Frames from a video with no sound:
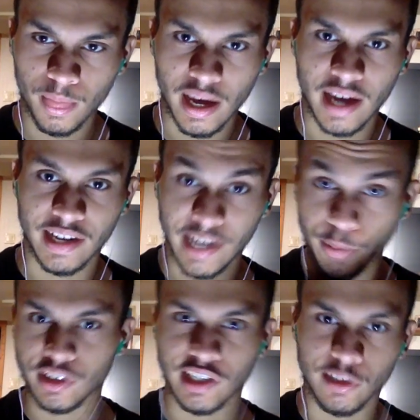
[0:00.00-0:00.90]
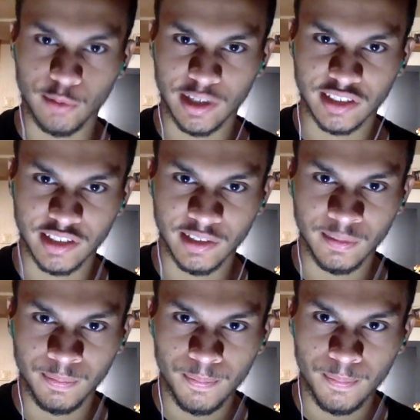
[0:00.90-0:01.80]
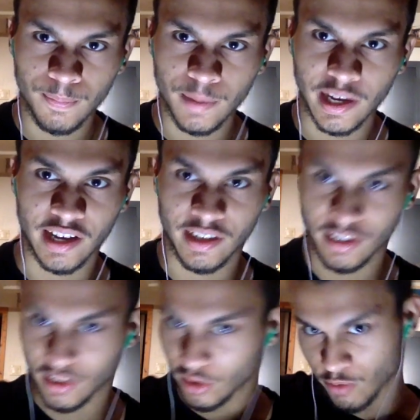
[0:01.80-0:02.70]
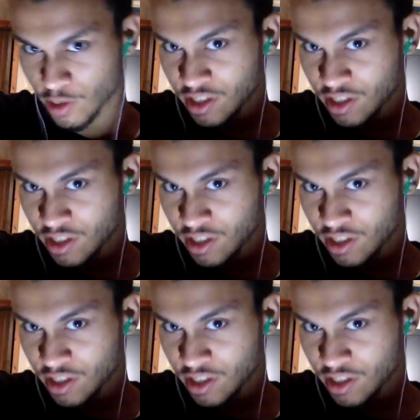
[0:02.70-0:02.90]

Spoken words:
and they were to get arrested and the rest